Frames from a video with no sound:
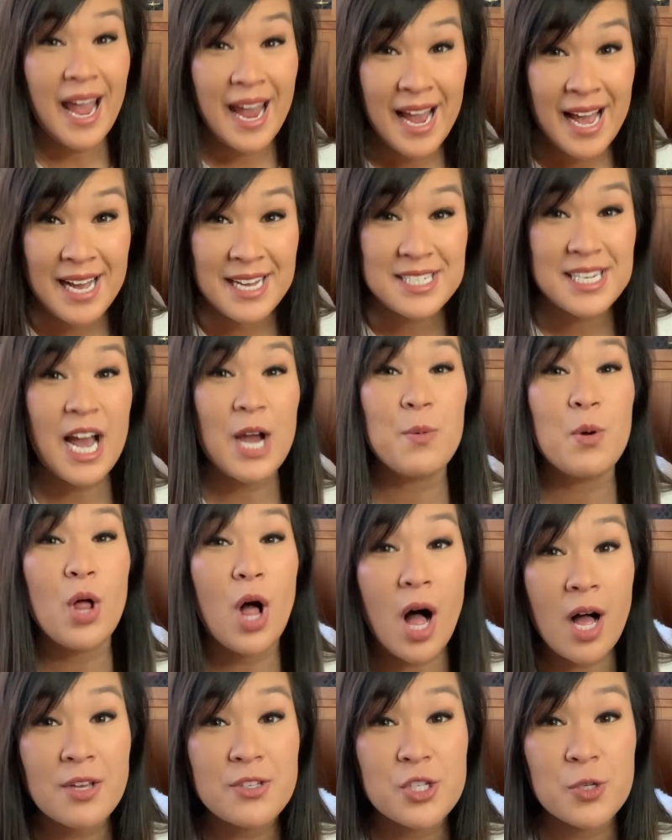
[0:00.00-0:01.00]
And I will
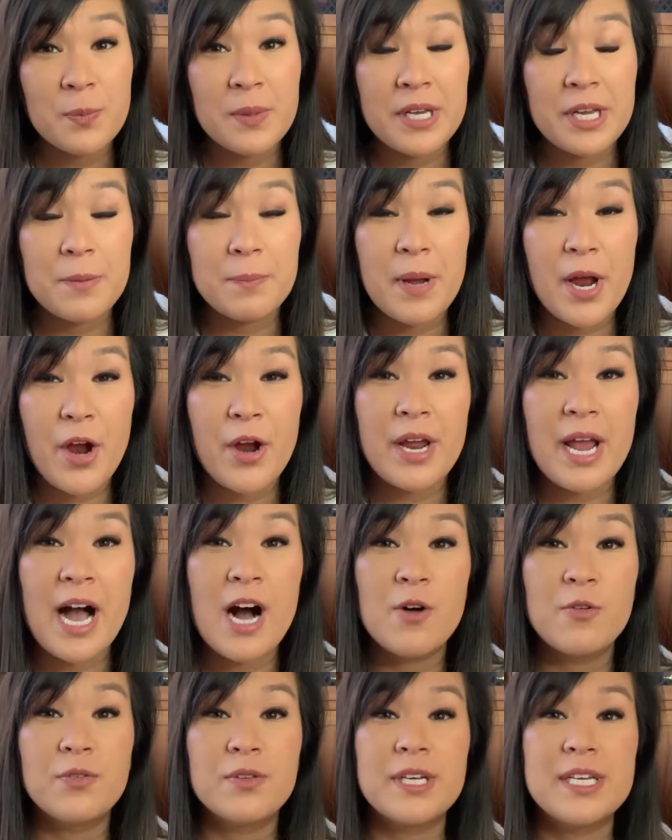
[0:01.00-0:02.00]
also be comparing
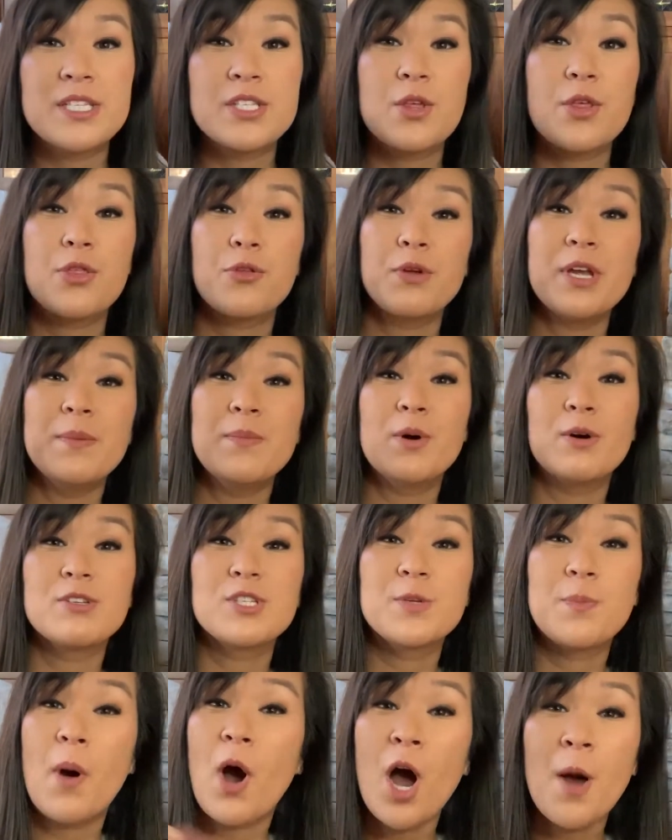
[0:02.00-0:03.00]
Alphalete's three
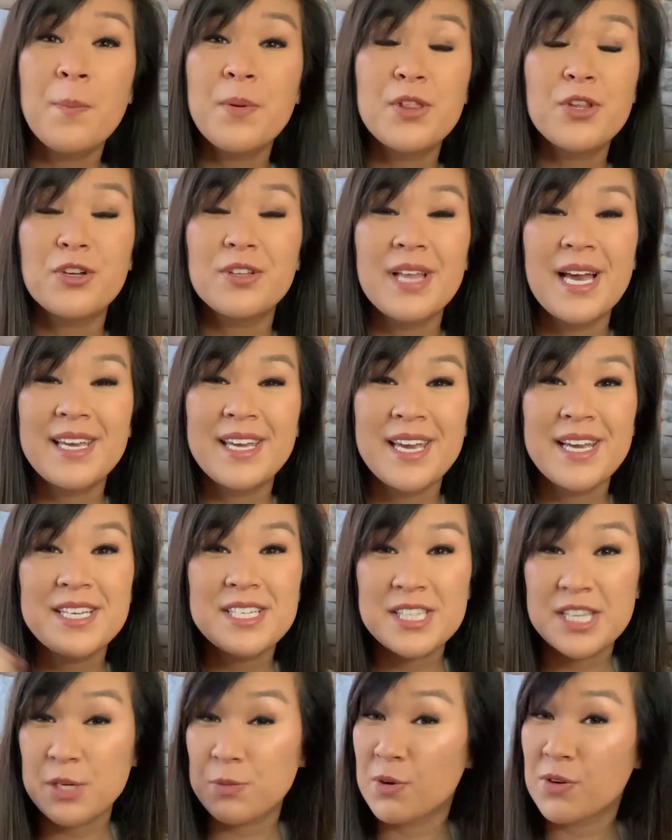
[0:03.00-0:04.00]
most popular
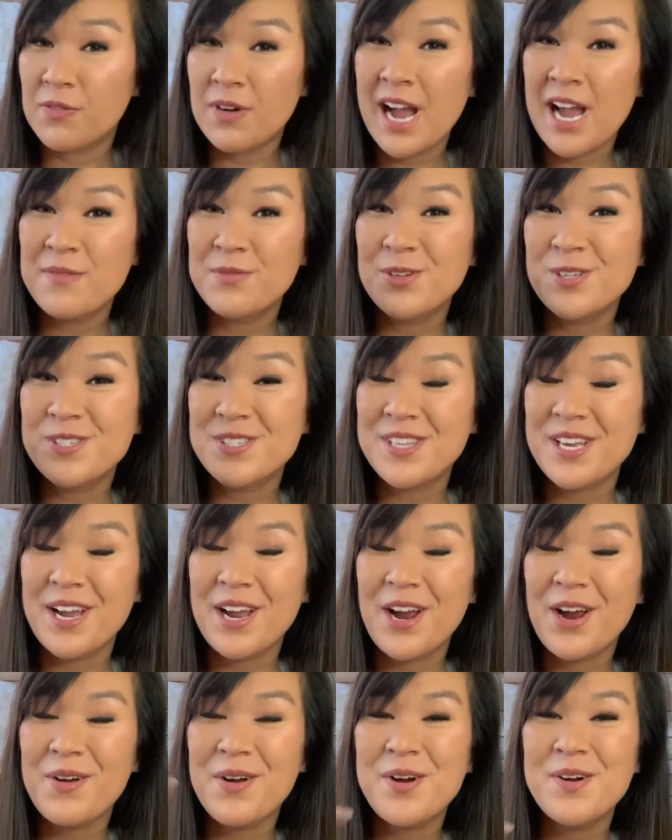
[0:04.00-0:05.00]
leggings, the Revivals, the
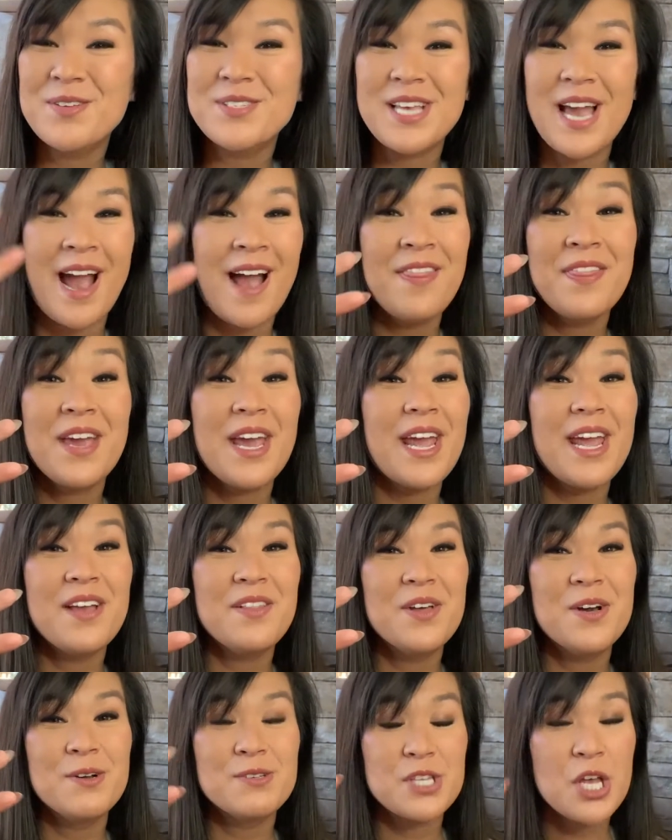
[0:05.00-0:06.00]
Aeros, and the
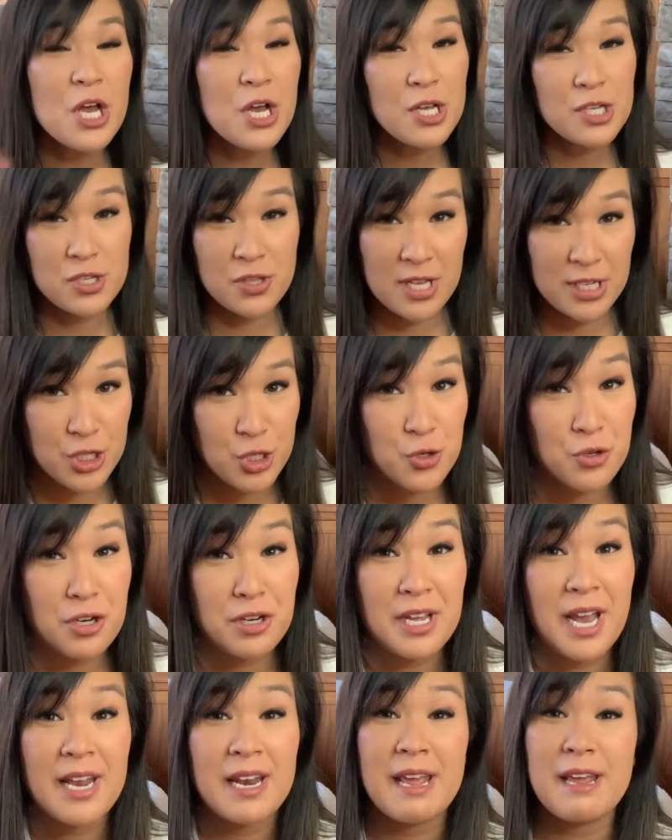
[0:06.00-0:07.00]
Halos, so that you
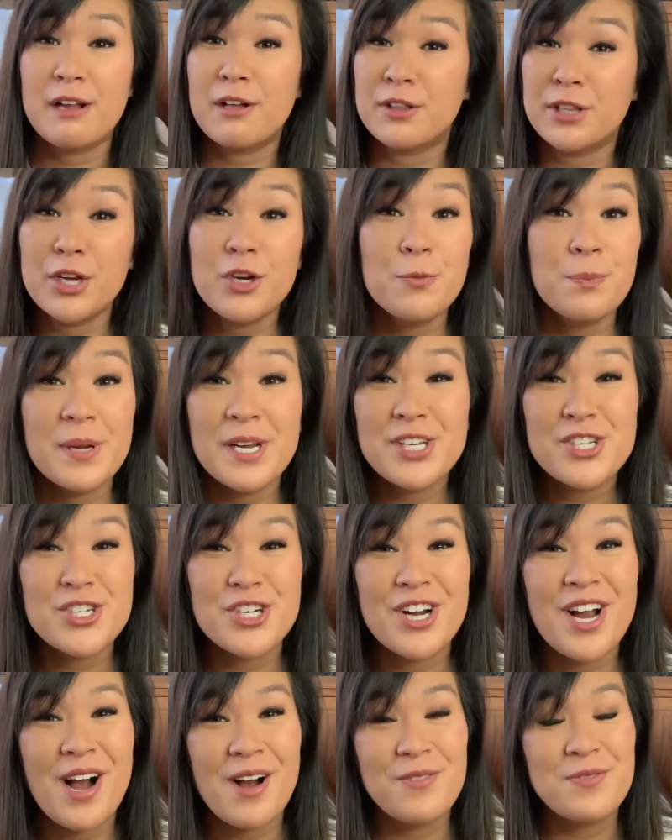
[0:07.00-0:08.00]
can get a clear
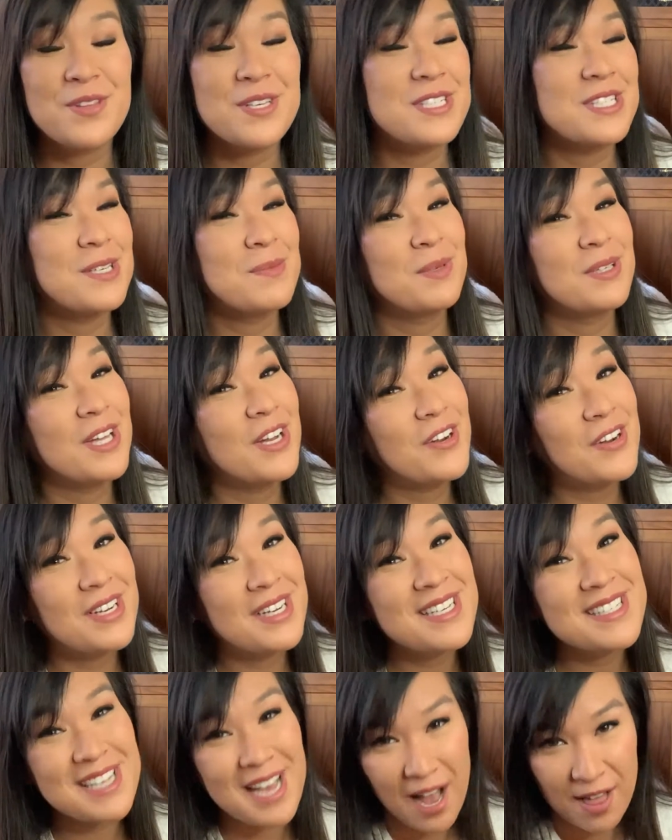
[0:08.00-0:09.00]
picture of the
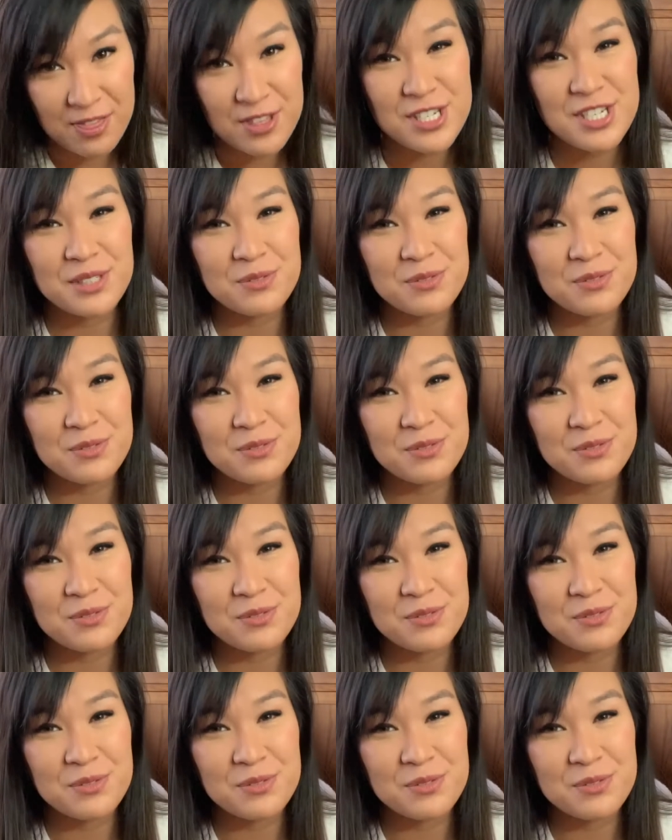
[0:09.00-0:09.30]
similarities and the